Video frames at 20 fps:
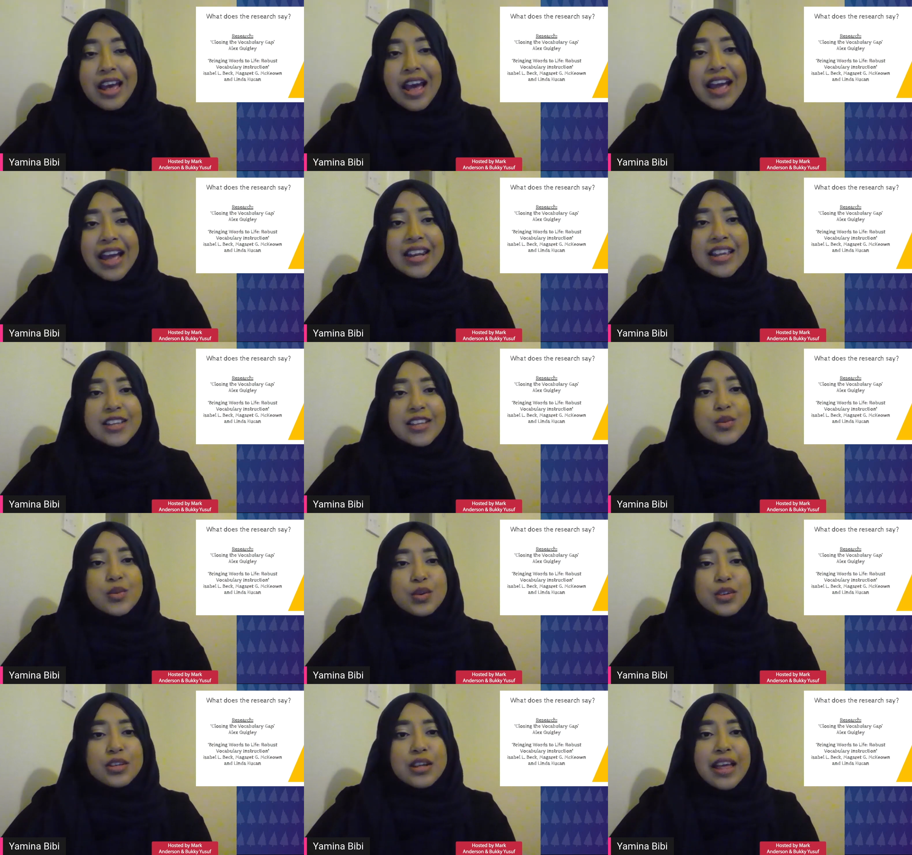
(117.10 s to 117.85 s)
And
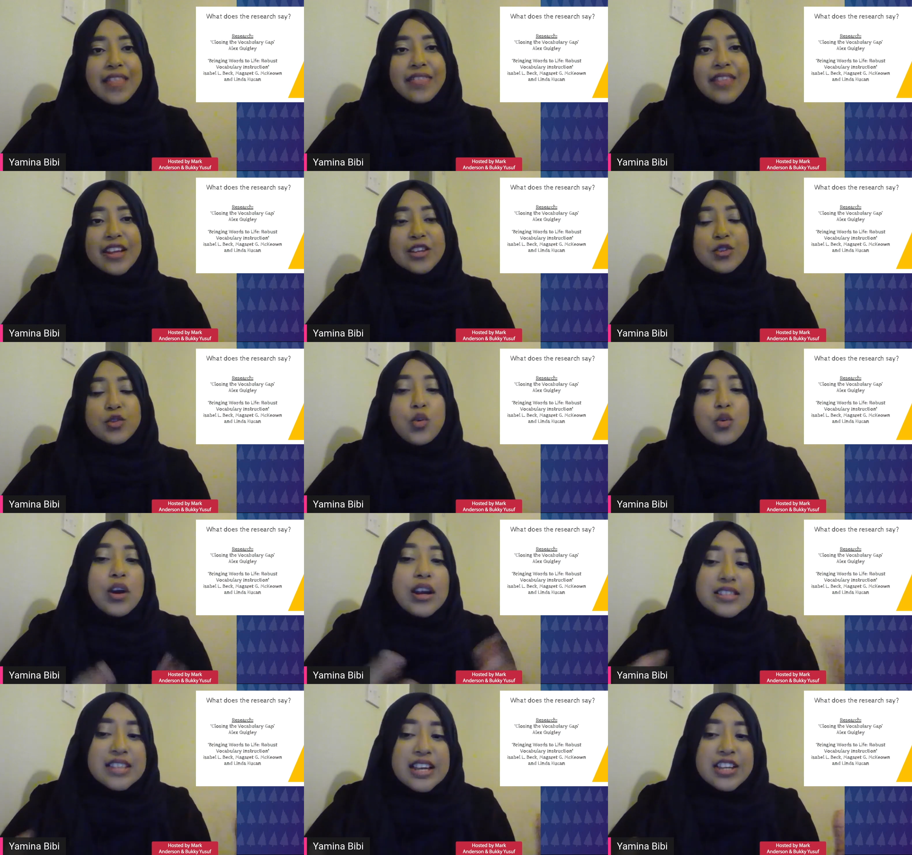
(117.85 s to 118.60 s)
they
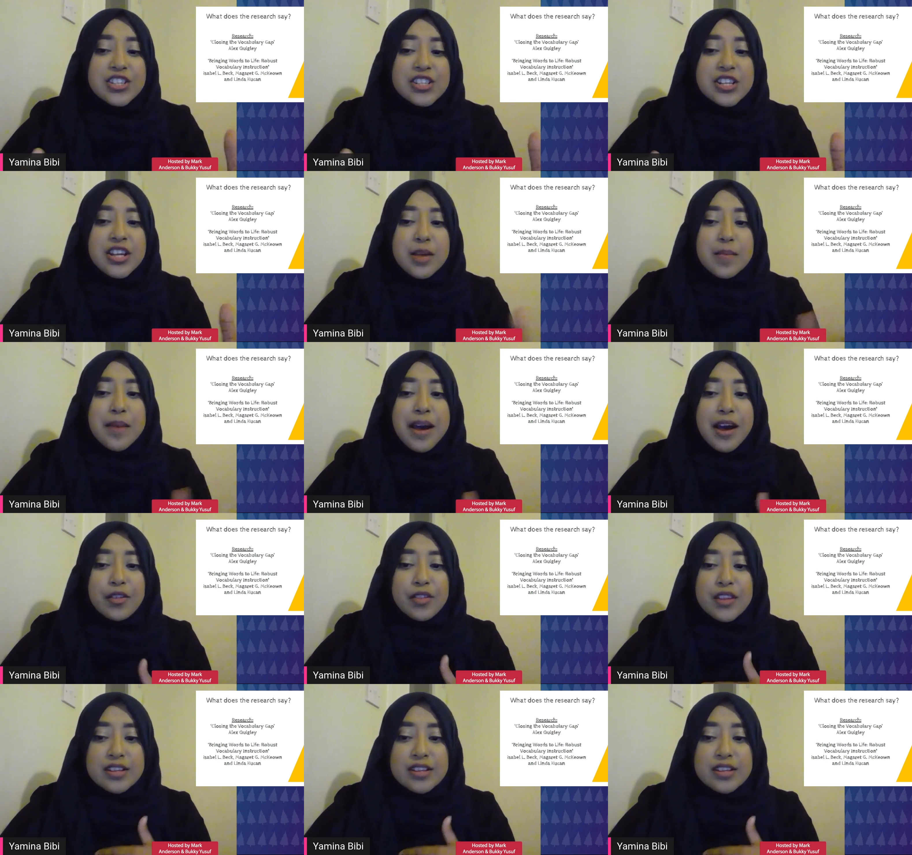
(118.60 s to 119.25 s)
talk essentially about